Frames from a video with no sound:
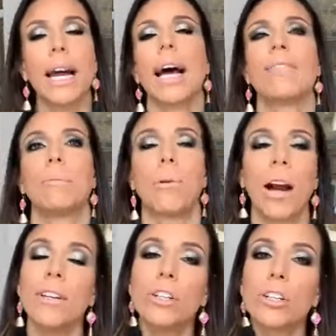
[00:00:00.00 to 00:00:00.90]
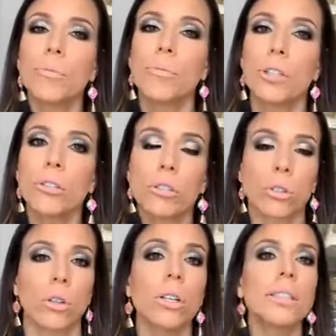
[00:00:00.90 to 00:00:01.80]
I have a private group for those
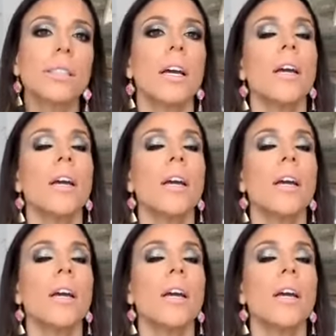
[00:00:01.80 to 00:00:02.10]
girls.